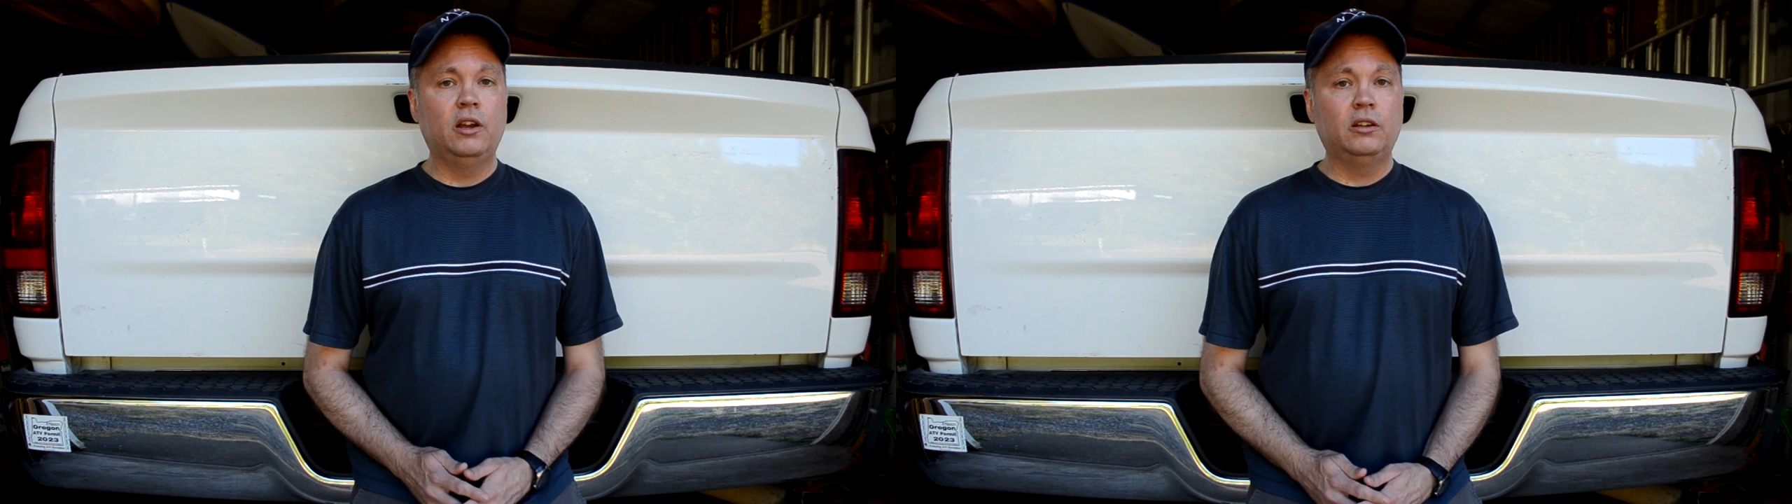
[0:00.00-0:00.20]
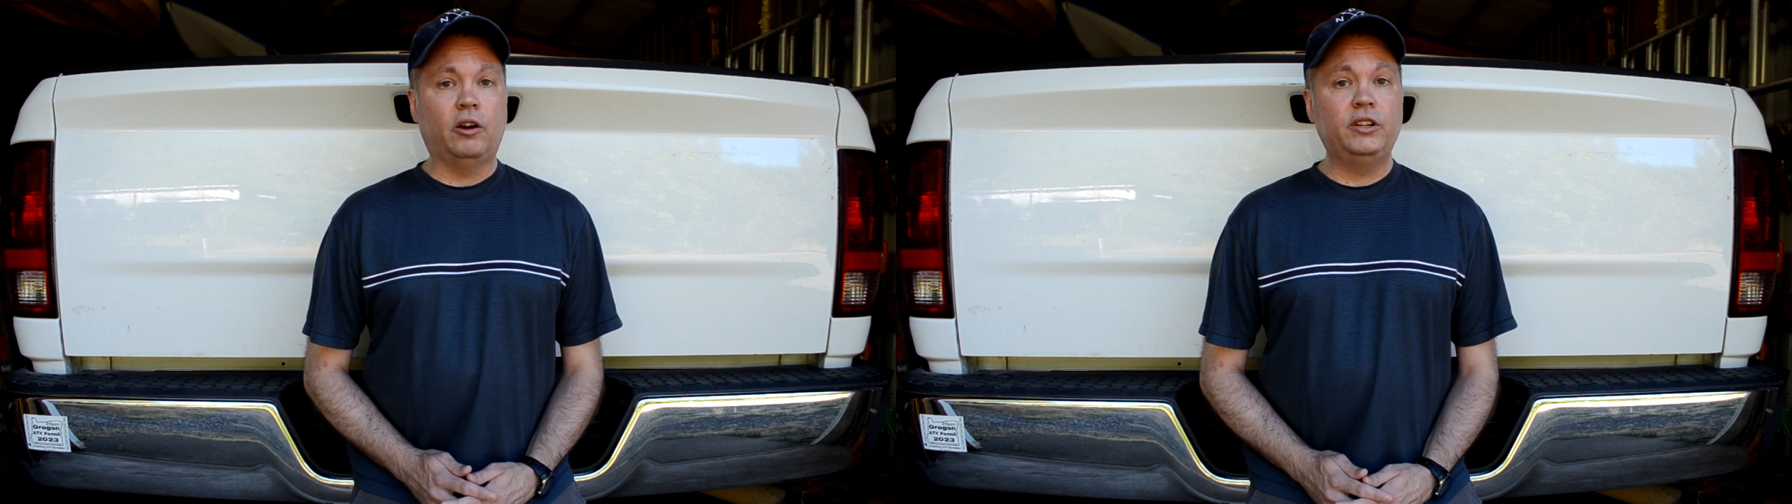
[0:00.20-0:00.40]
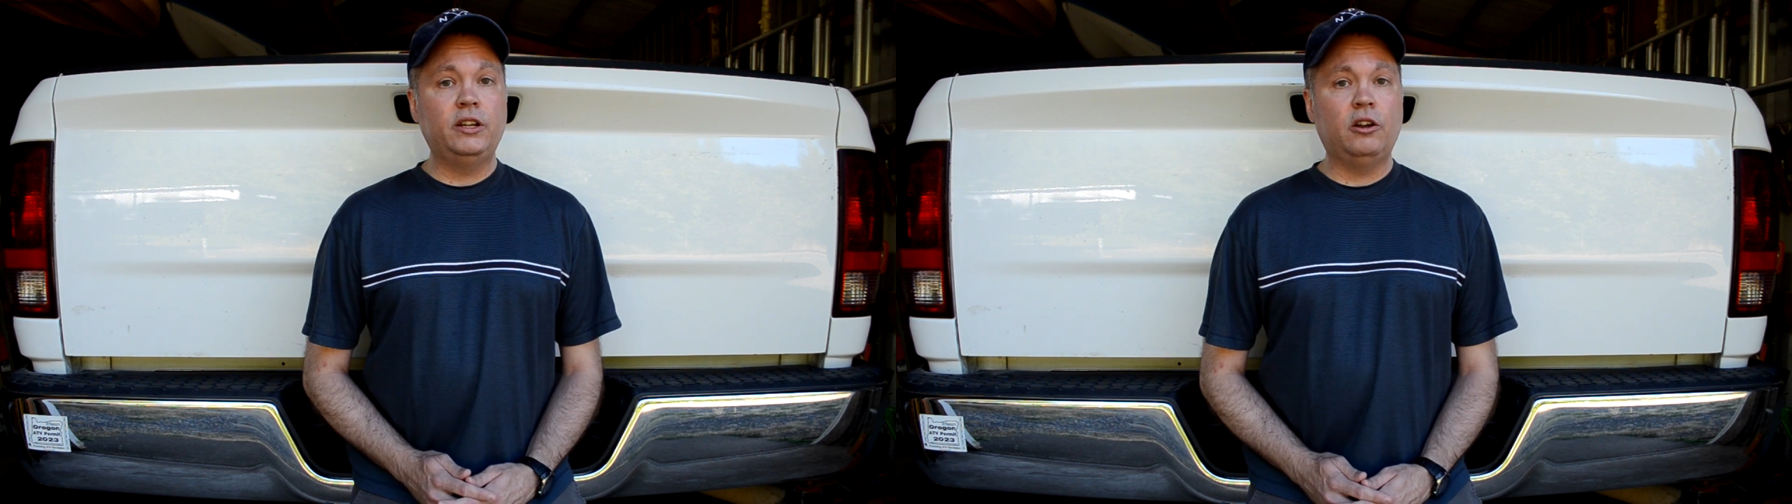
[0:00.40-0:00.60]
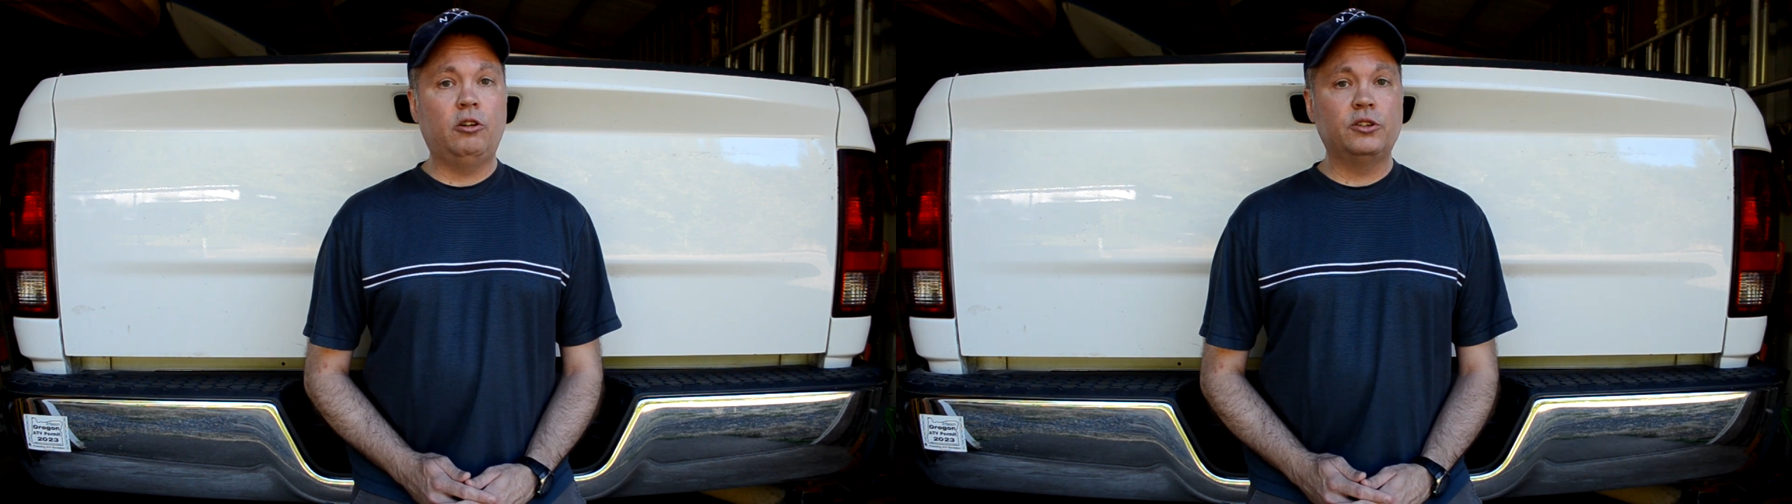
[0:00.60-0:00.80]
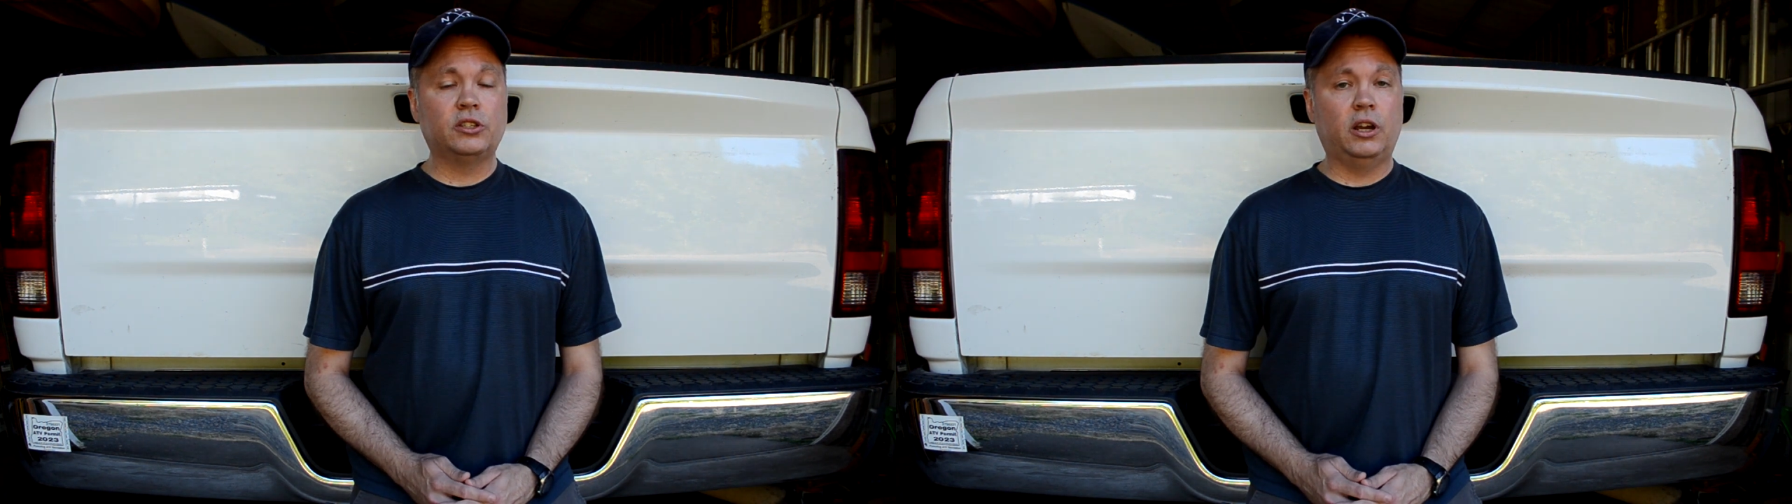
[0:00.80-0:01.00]
Now I did
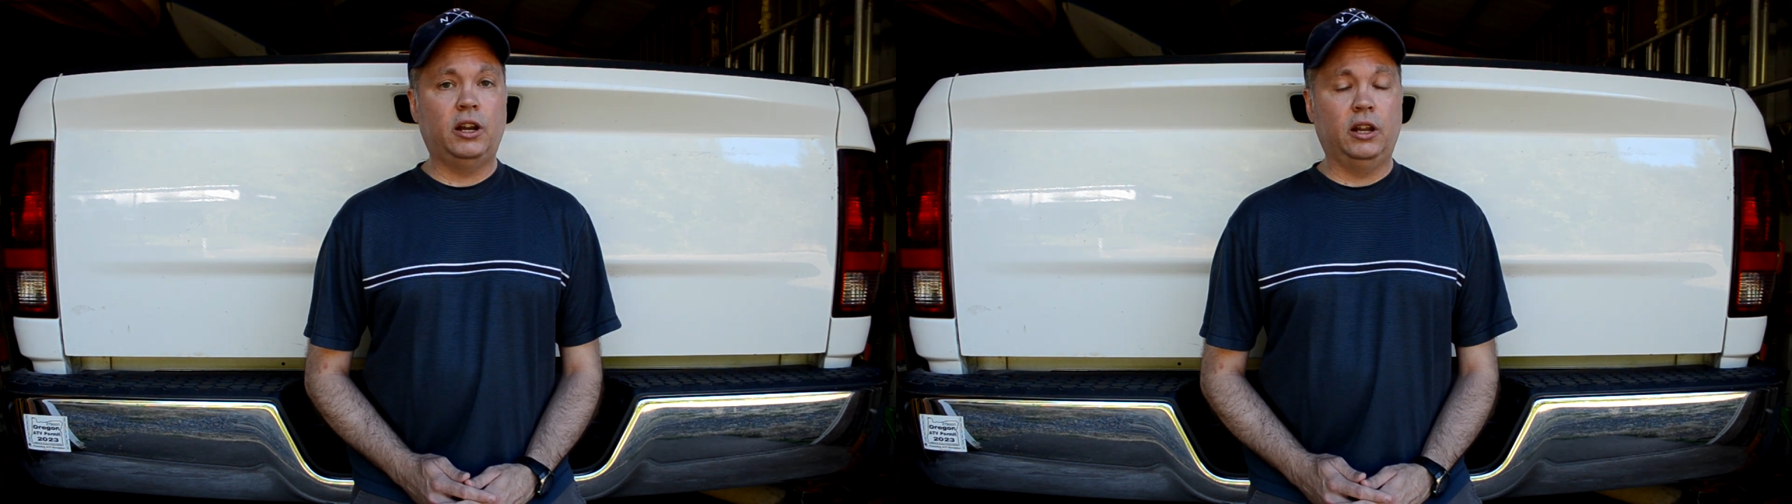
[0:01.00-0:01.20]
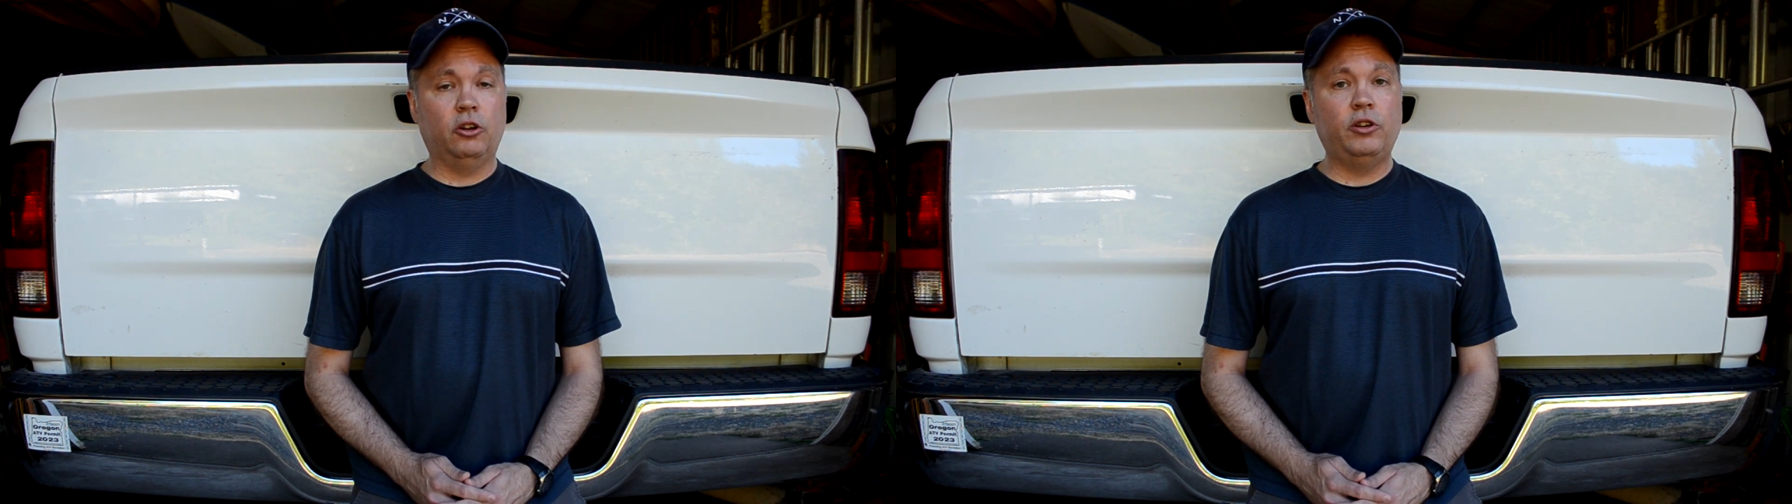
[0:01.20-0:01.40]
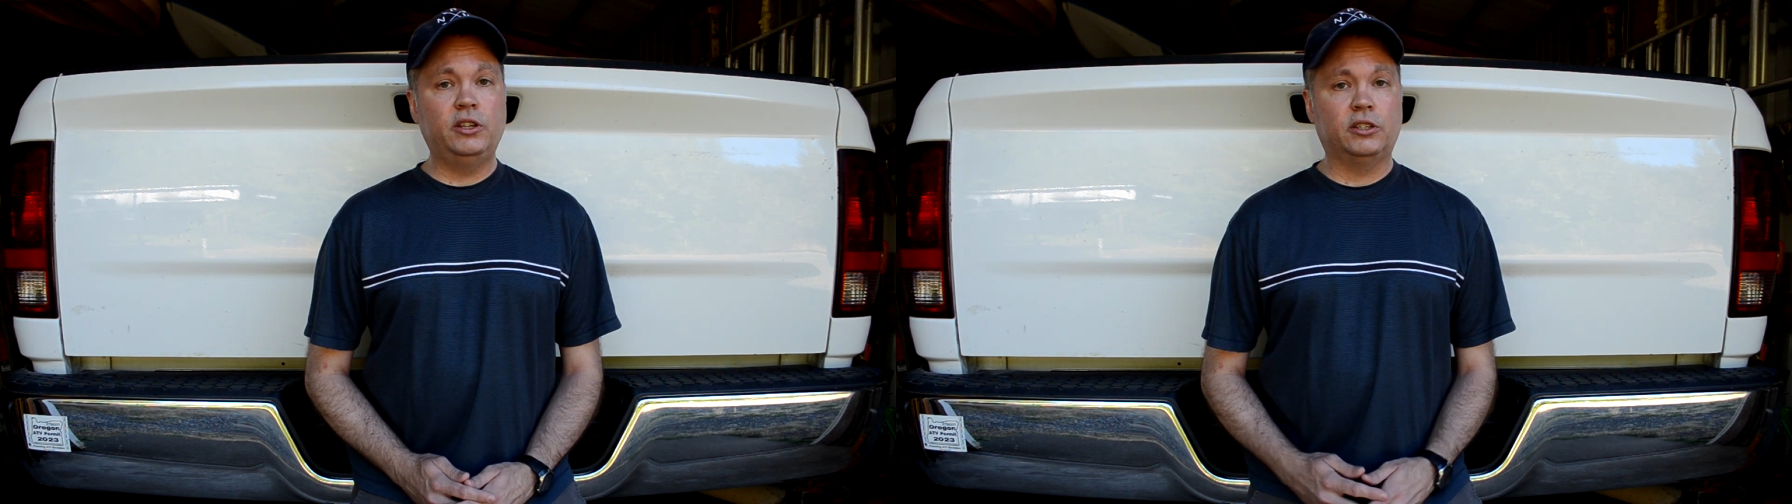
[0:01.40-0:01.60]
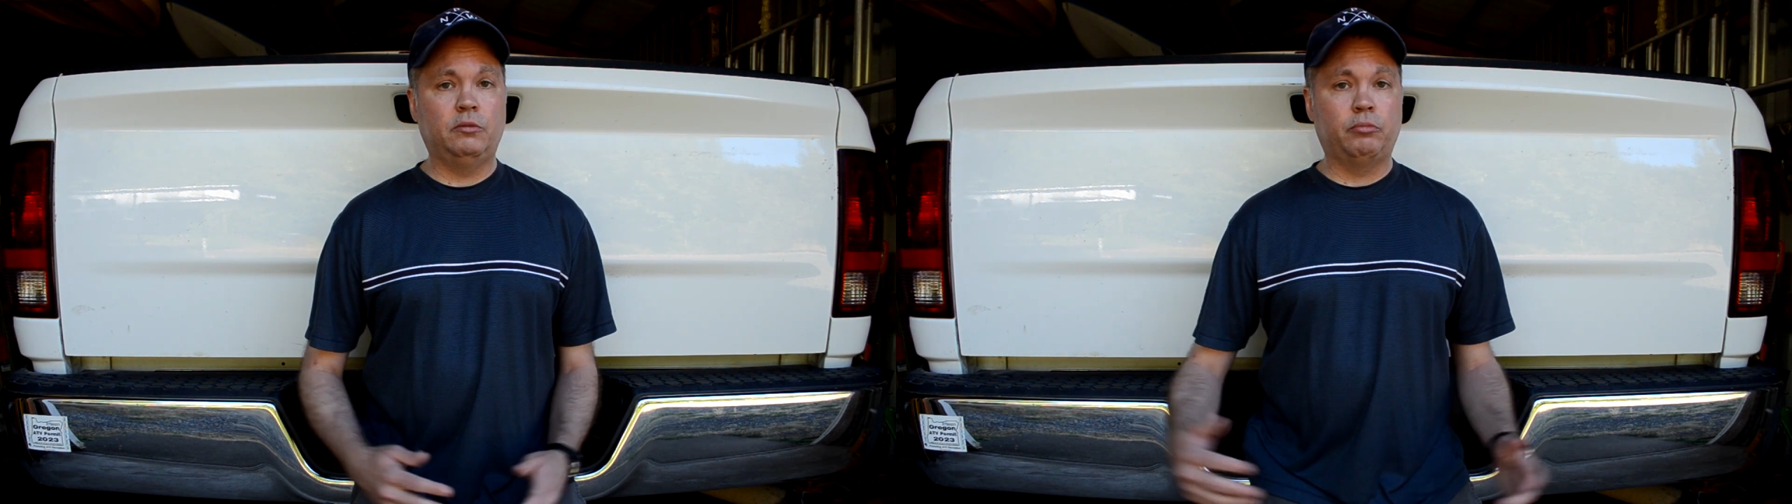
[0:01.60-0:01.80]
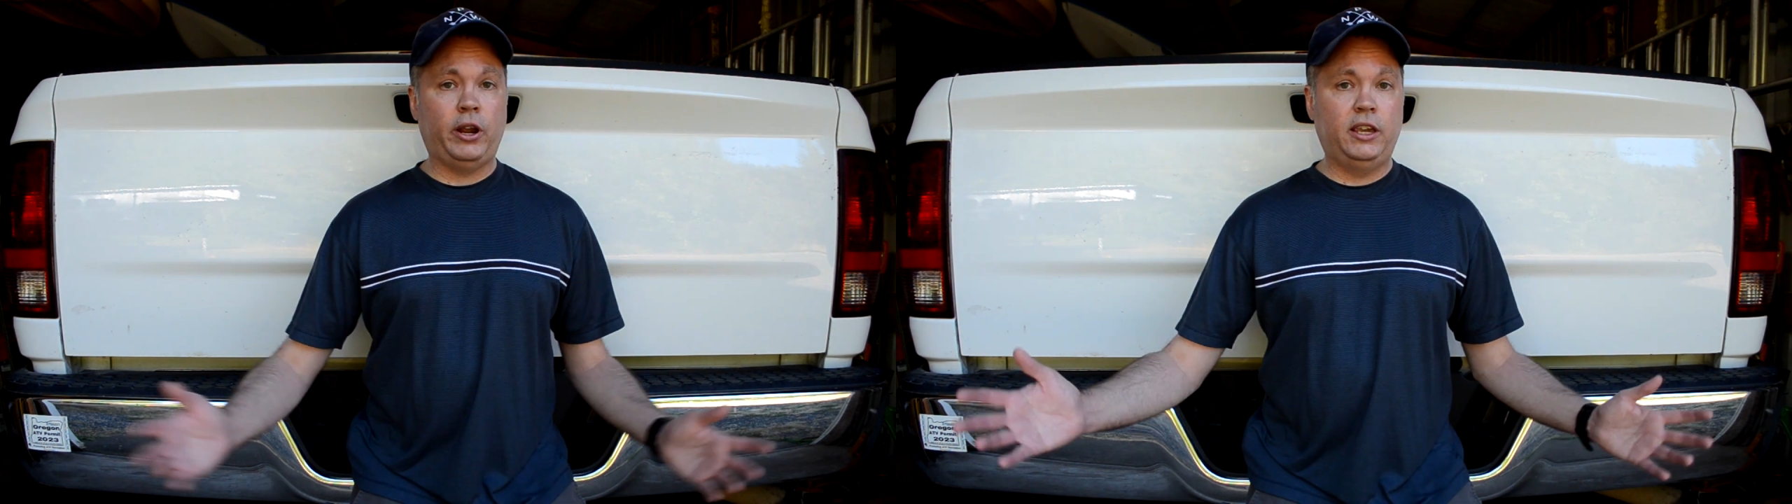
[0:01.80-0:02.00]
notice an increase
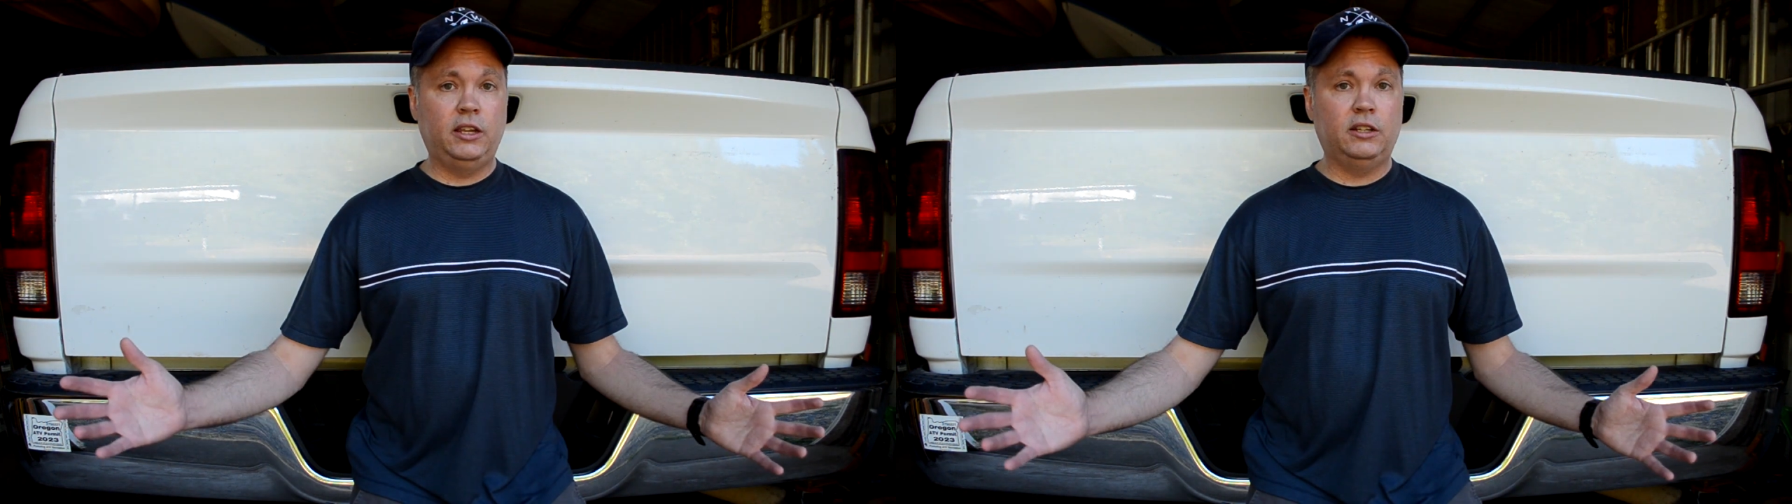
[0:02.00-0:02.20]
in braking